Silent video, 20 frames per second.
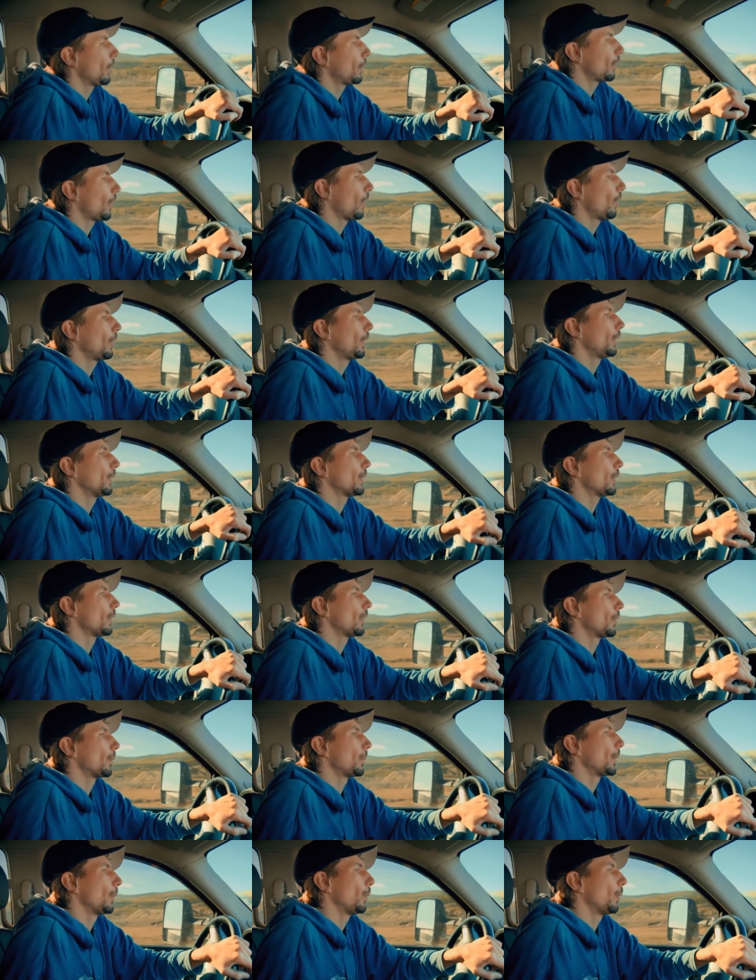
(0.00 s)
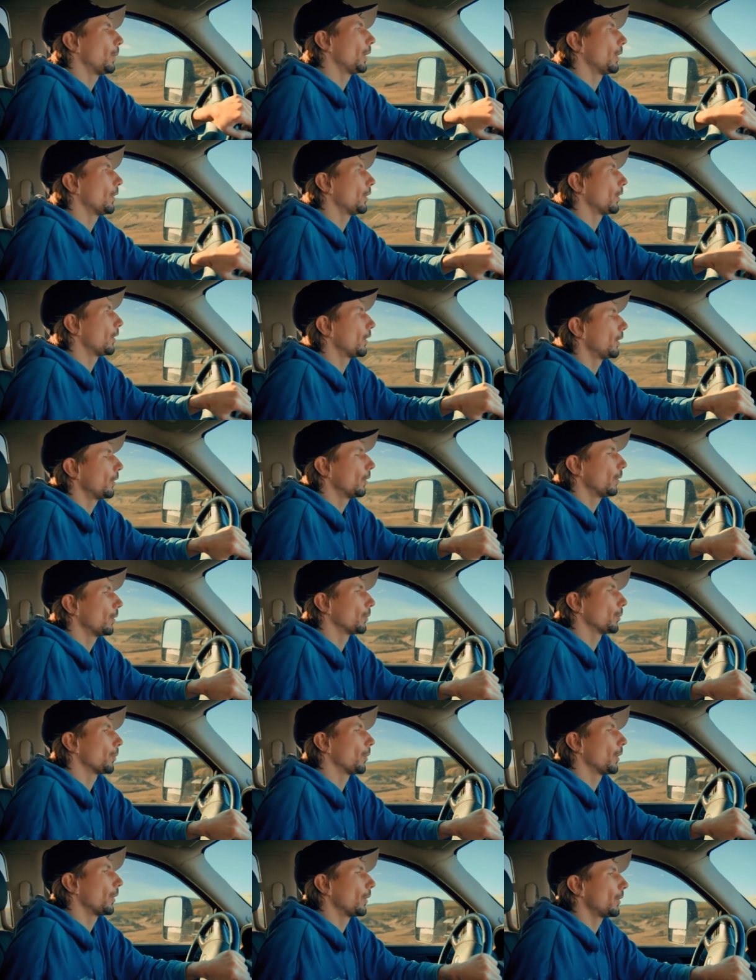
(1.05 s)
with Tony is a little bit weird on the old
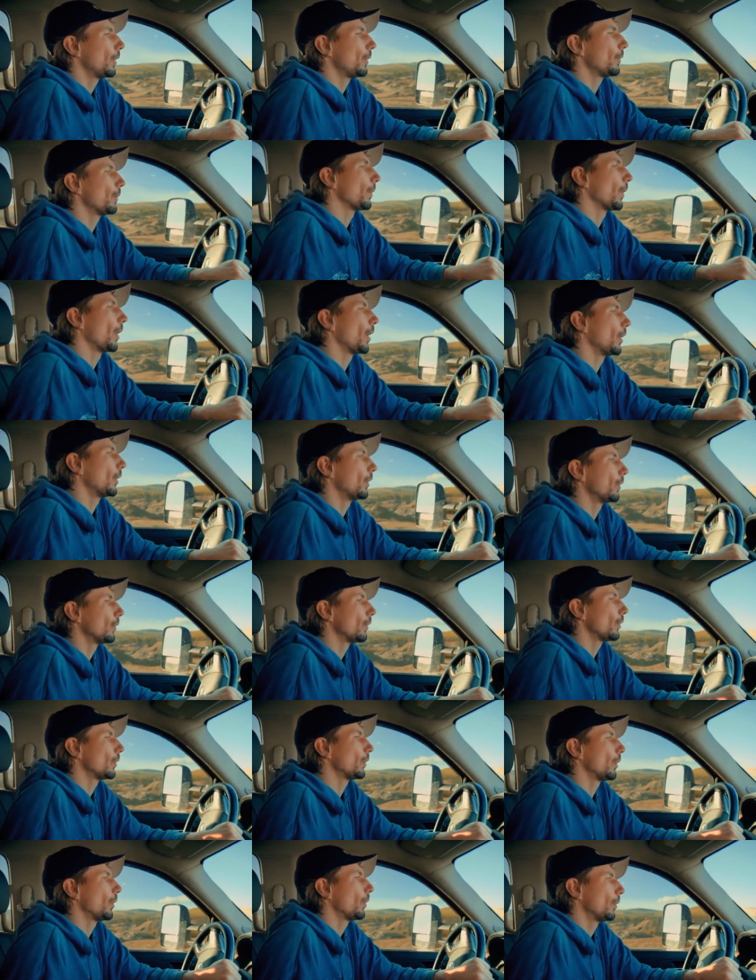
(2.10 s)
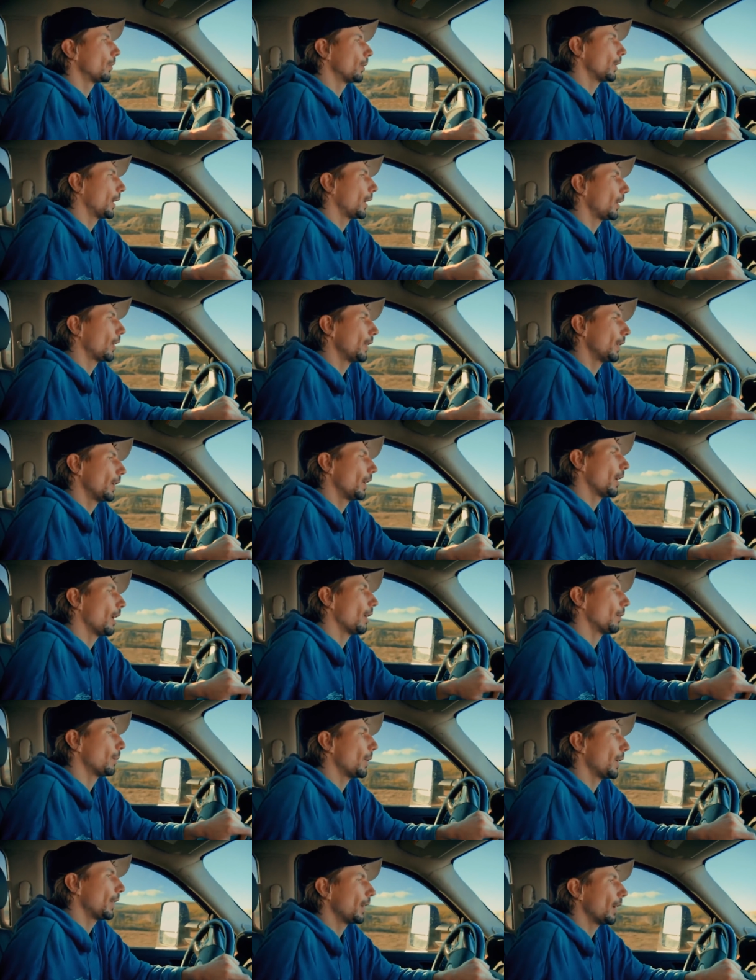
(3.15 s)
royalty front. So, like, on the
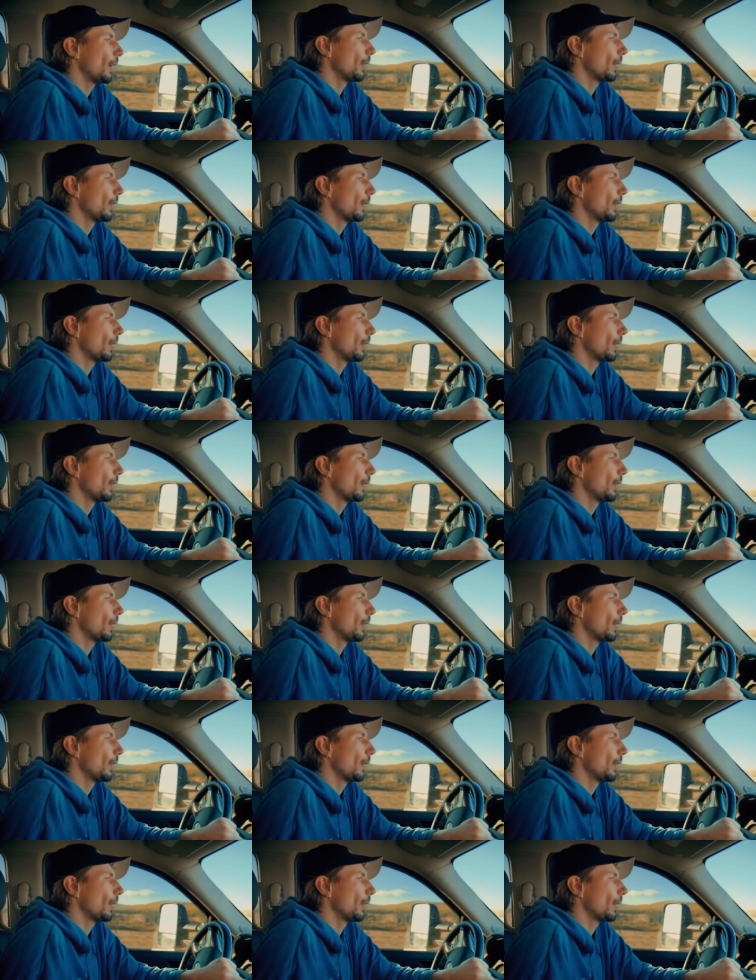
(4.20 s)
ground by the